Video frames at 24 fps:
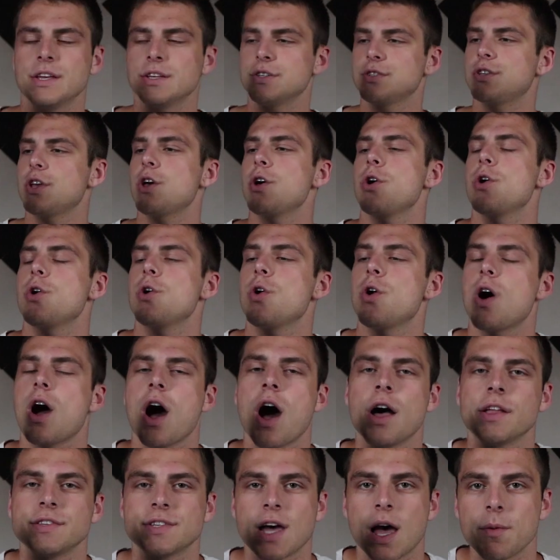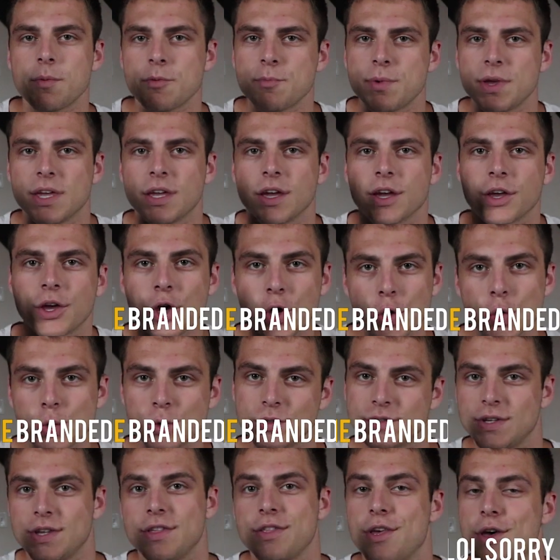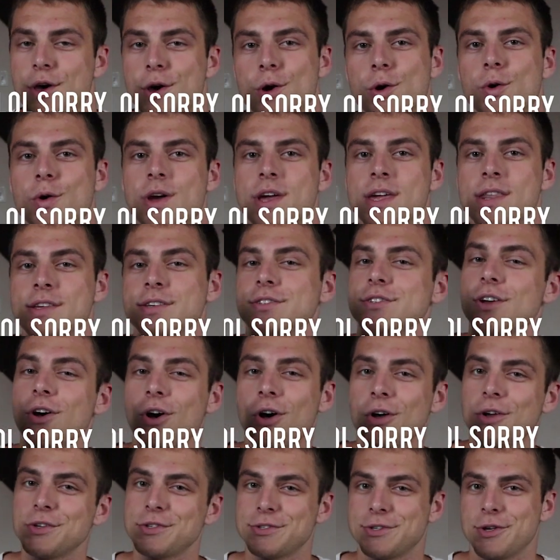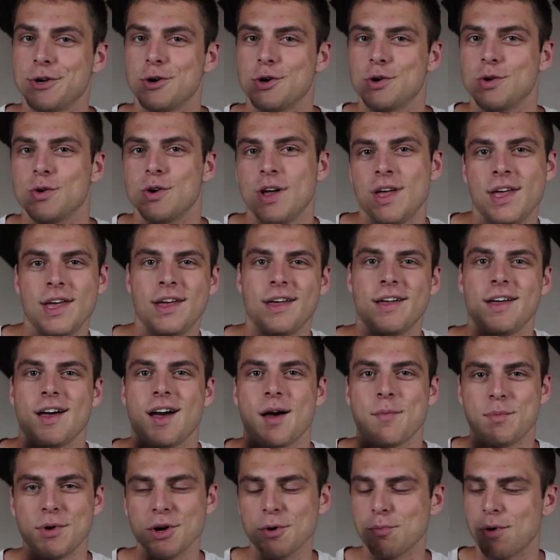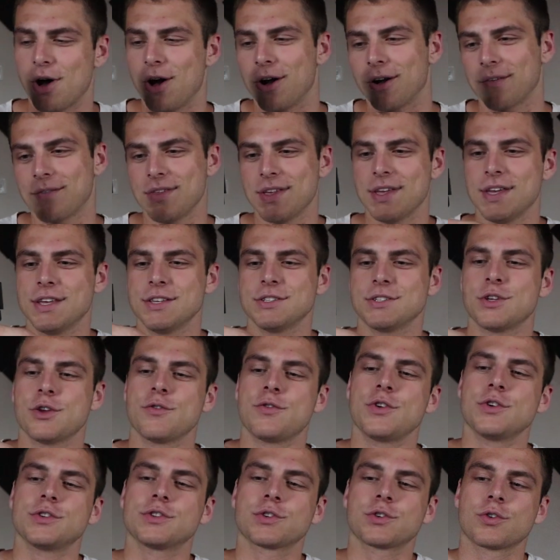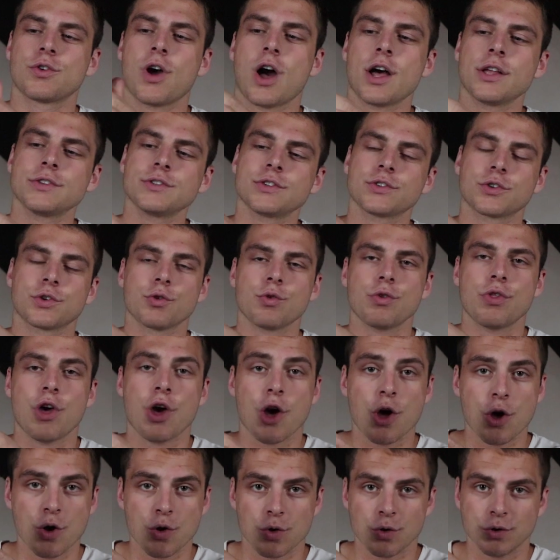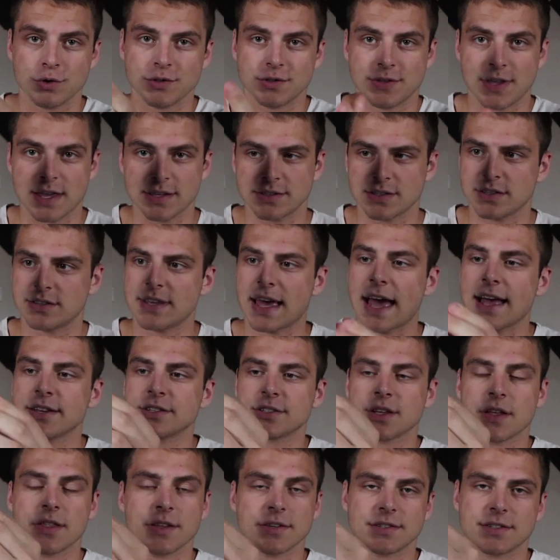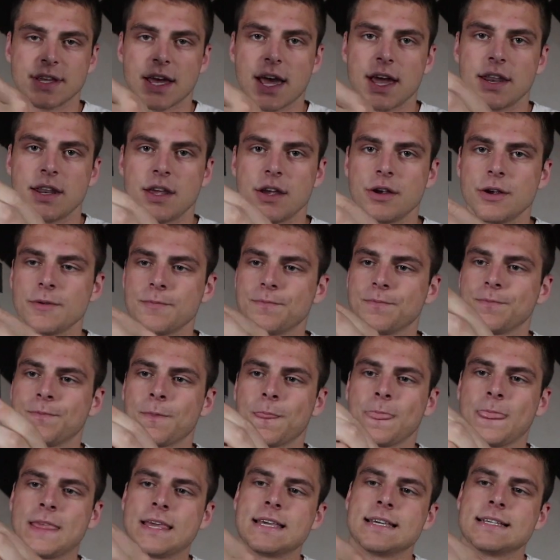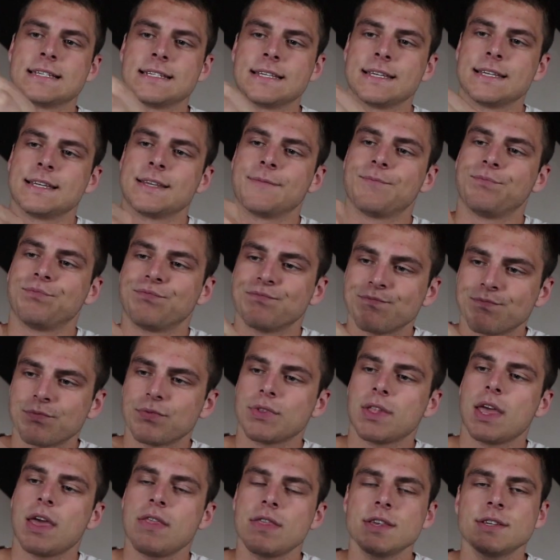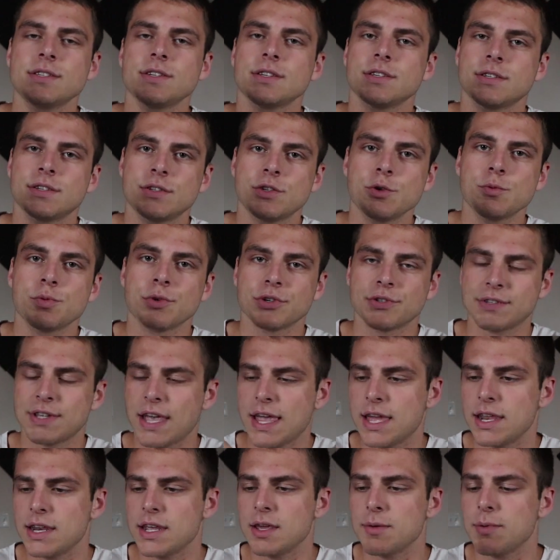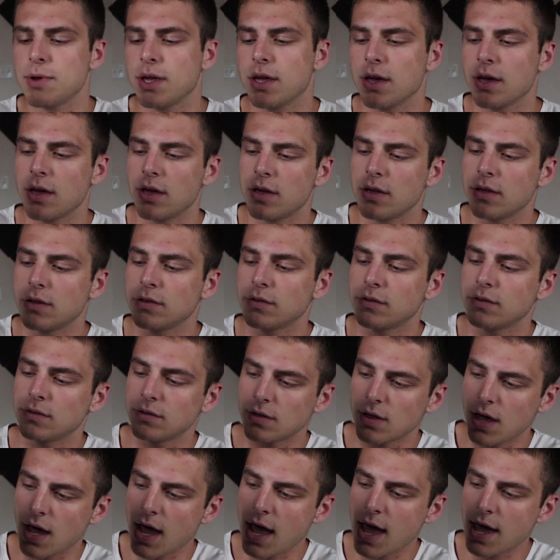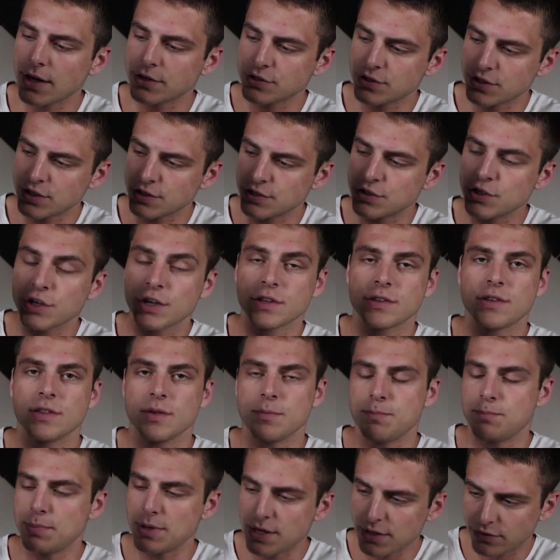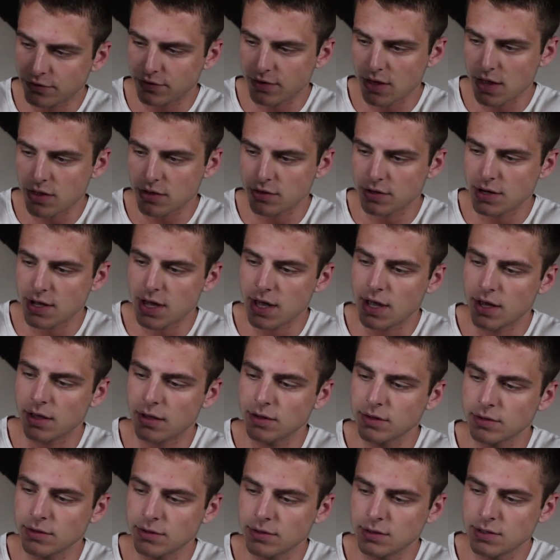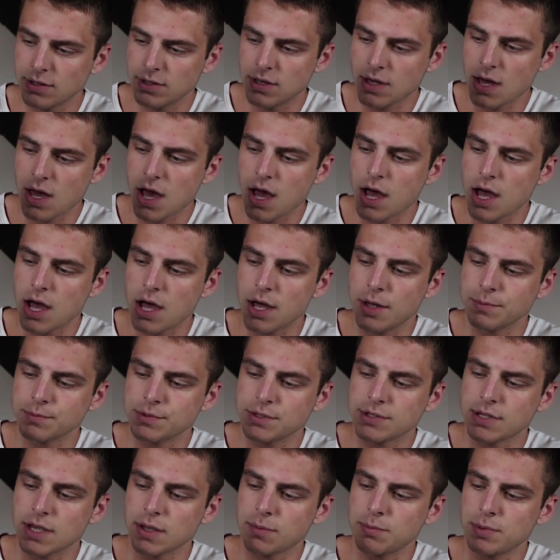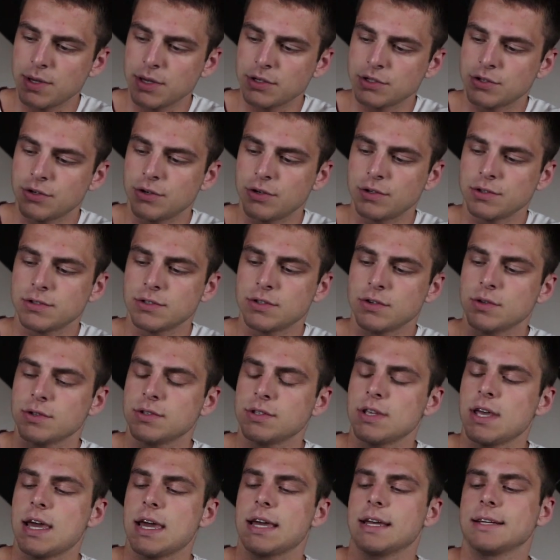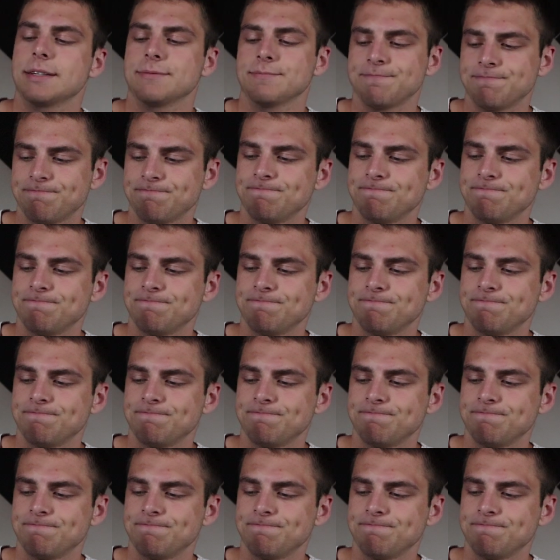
So on top of being a koozie though, it is also a beer bong. So if you unscrew the hose that's attached on the side here, and this is super sandy because I actually took it to the beach the other day to take pictures, so it's like